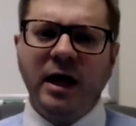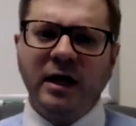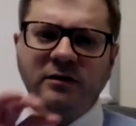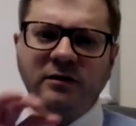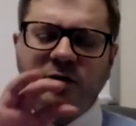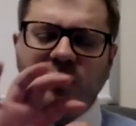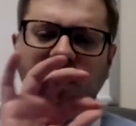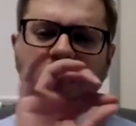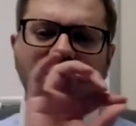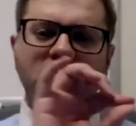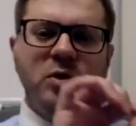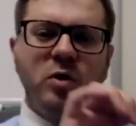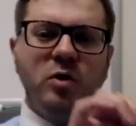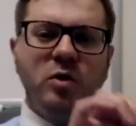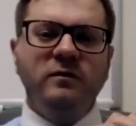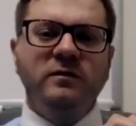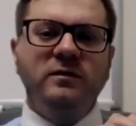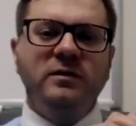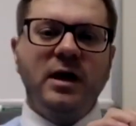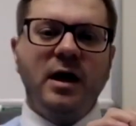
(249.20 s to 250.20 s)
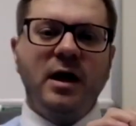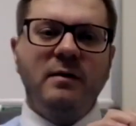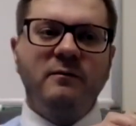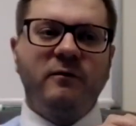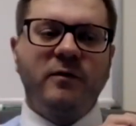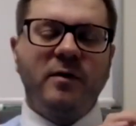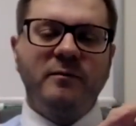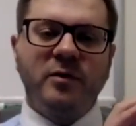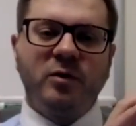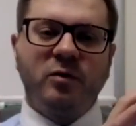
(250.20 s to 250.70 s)
And so it moves them
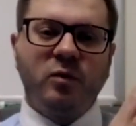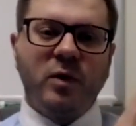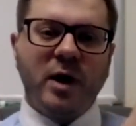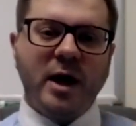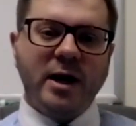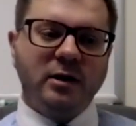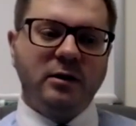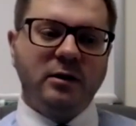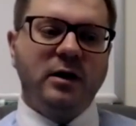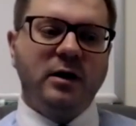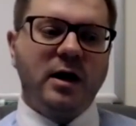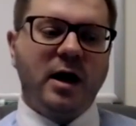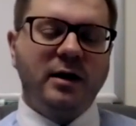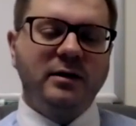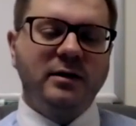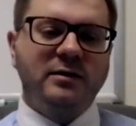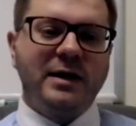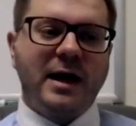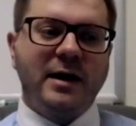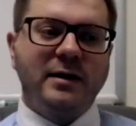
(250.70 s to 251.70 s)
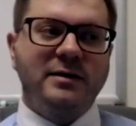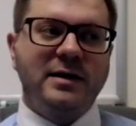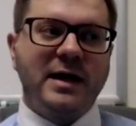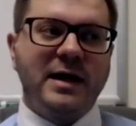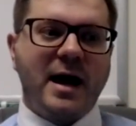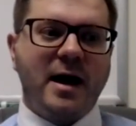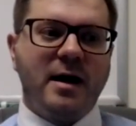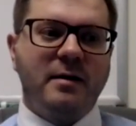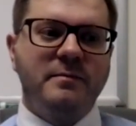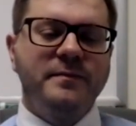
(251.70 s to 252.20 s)
from the regular contact
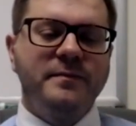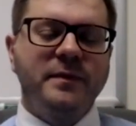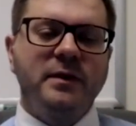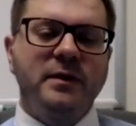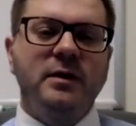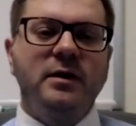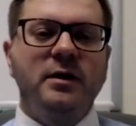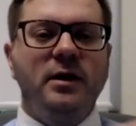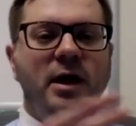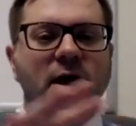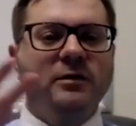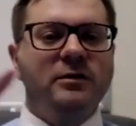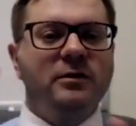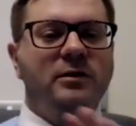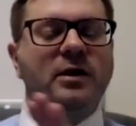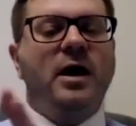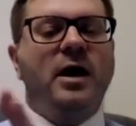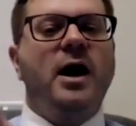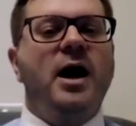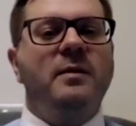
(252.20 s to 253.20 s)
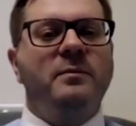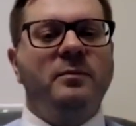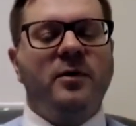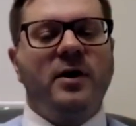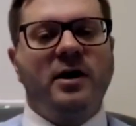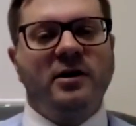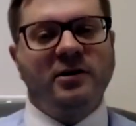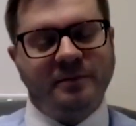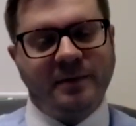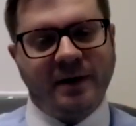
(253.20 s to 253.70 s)
tab into the hot
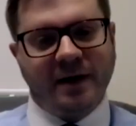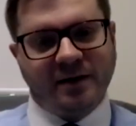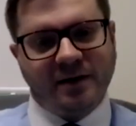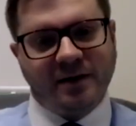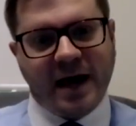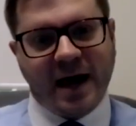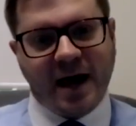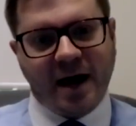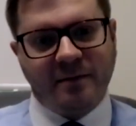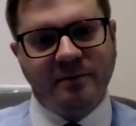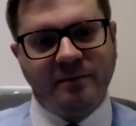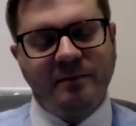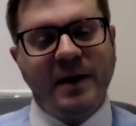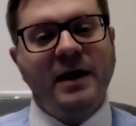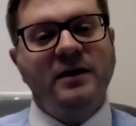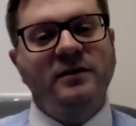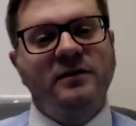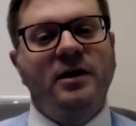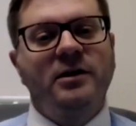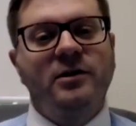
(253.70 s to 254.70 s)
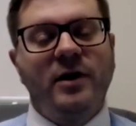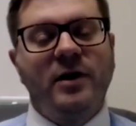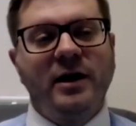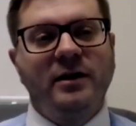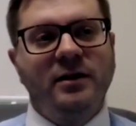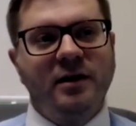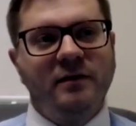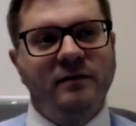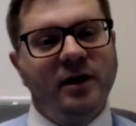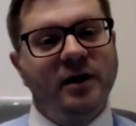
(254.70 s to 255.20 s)
prospect tab based on their
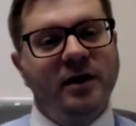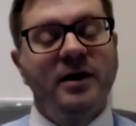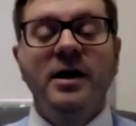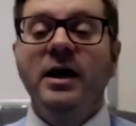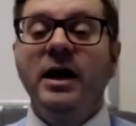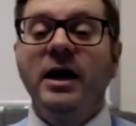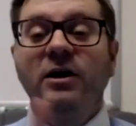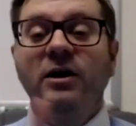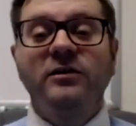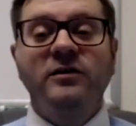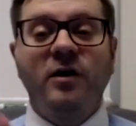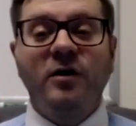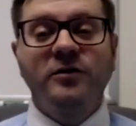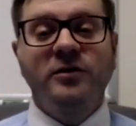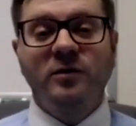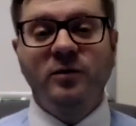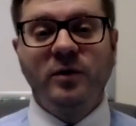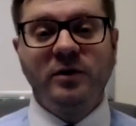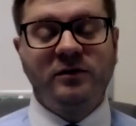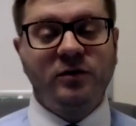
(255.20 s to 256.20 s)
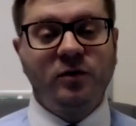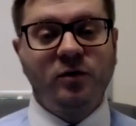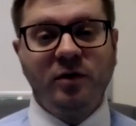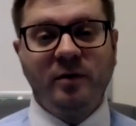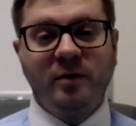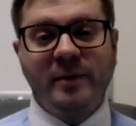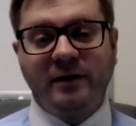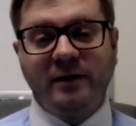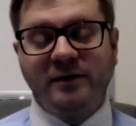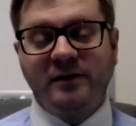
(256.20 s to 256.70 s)
activity. Here's also what's cool
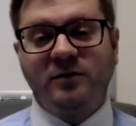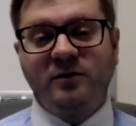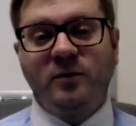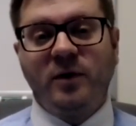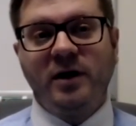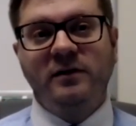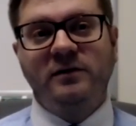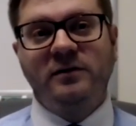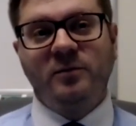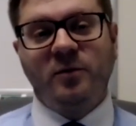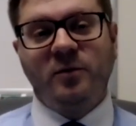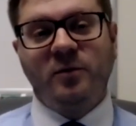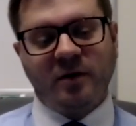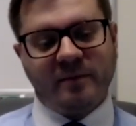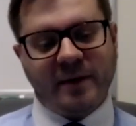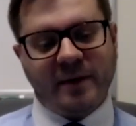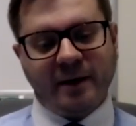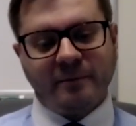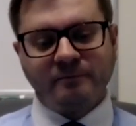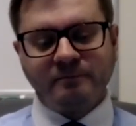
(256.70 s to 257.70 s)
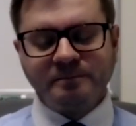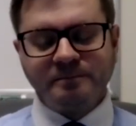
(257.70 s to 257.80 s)
about this and why it's important, Mac.